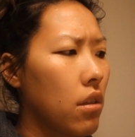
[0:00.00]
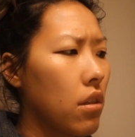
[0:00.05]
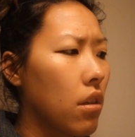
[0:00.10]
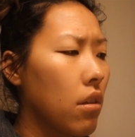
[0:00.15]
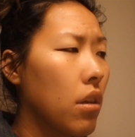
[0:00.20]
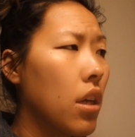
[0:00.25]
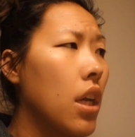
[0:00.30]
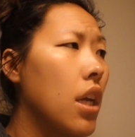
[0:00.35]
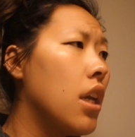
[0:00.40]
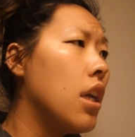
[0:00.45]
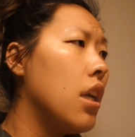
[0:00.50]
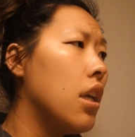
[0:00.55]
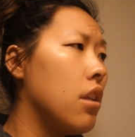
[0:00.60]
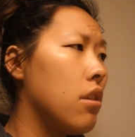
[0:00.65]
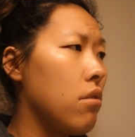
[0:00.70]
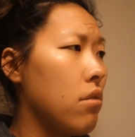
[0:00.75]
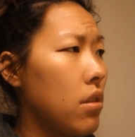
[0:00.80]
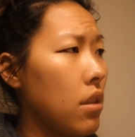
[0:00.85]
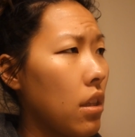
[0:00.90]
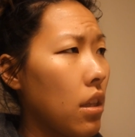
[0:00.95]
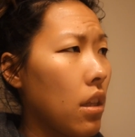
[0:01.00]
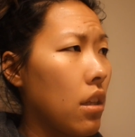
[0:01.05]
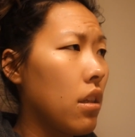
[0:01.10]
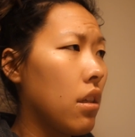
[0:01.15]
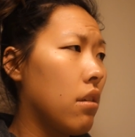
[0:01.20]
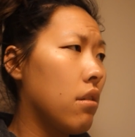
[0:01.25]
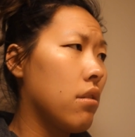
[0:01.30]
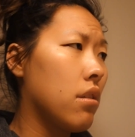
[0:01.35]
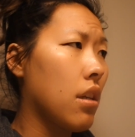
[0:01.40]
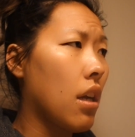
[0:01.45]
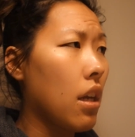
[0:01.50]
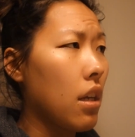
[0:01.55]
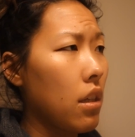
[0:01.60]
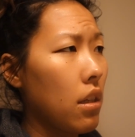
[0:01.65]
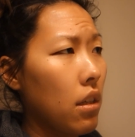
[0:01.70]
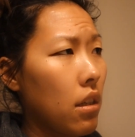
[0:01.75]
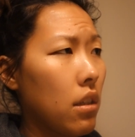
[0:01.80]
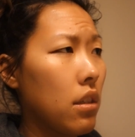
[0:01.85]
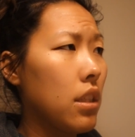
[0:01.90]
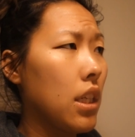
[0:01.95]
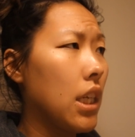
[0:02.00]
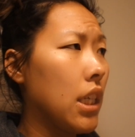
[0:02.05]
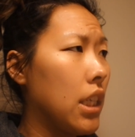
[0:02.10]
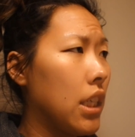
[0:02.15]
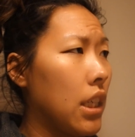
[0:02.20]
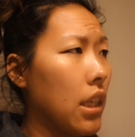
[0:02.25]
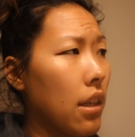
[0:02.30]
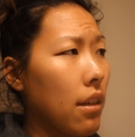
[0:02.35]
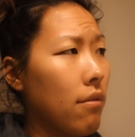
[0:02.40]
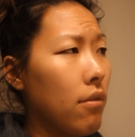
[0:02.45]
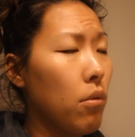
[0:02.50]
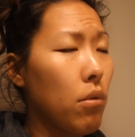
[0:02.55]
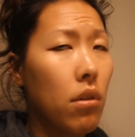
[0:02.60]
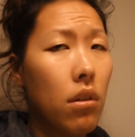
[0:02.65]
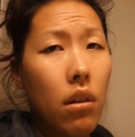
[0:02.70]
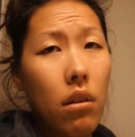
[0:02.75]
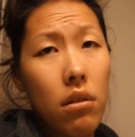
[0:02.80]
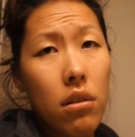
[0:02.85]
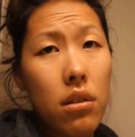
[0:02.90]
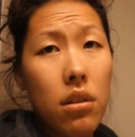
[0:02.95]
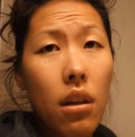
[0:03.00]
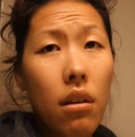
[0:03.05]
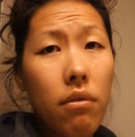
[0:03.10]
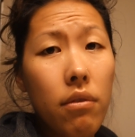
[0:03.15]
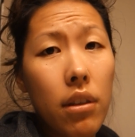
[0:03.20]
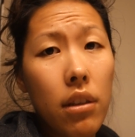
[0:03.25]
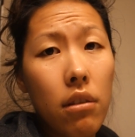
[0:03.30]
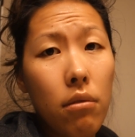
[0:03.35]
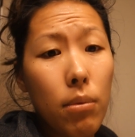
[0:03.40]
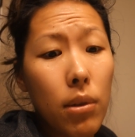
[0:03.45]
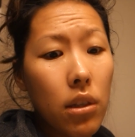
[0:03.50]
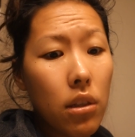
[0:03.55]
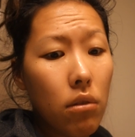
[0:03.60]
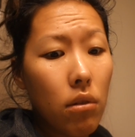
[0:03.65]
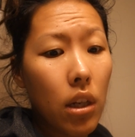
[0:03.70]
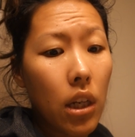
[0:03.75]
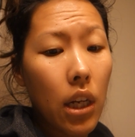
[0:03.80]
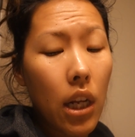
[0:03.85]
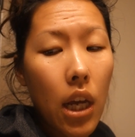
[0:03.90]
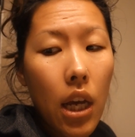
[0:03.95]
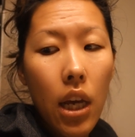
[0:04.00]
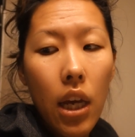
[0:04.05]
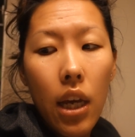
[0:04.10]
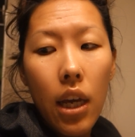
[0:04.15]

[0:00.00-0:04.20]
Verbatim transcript: you know, using the Clarisonic and taking care of it with all the stuff that you've been doing.